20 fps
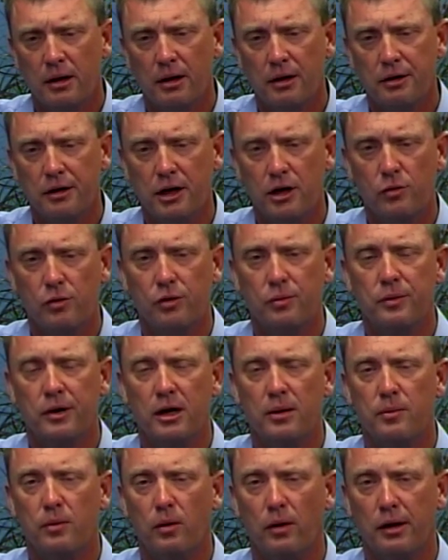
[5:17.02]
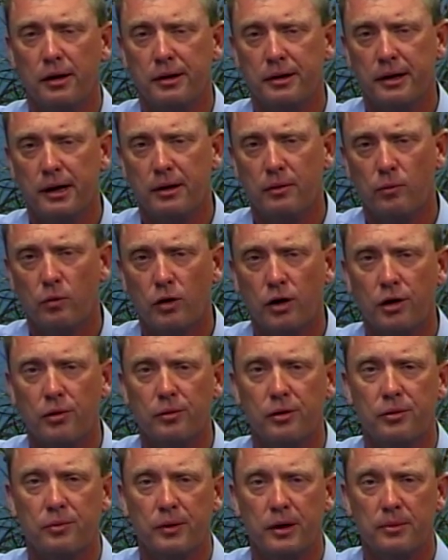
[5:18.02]
deal with people and work
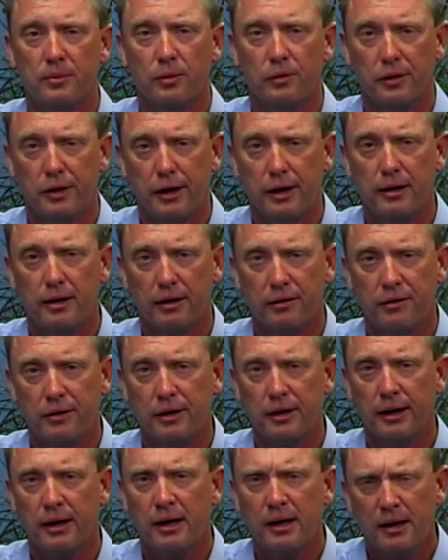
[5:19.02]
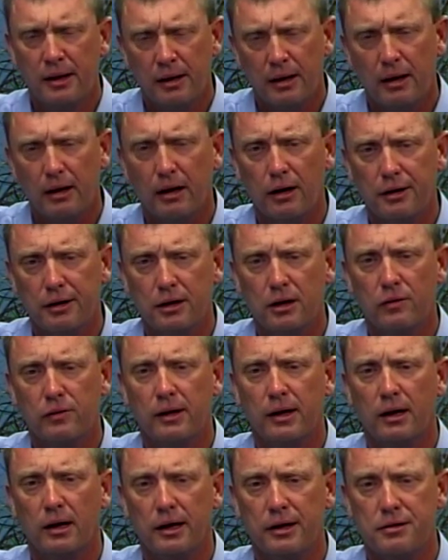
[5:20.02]
with people there, and I think you know,
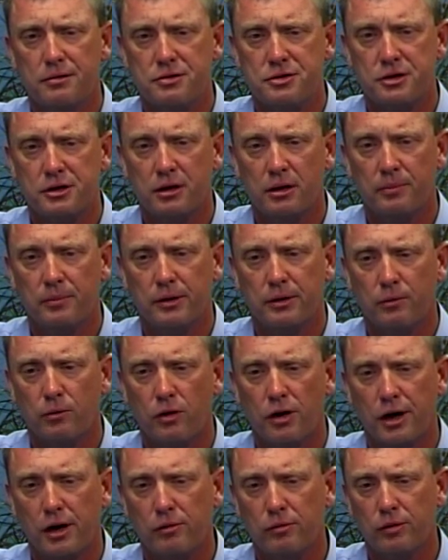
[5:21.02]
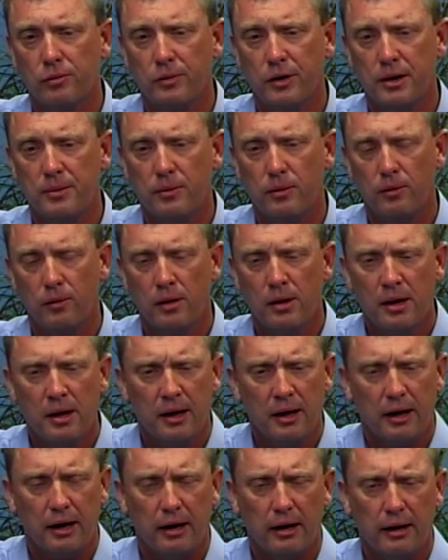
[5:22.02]
that leadership in working with people.
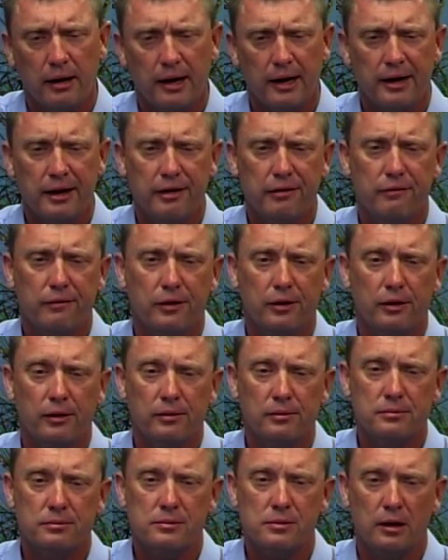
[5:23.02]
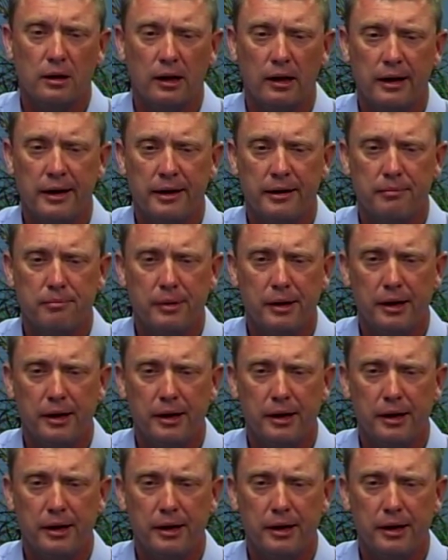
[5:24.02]
I have led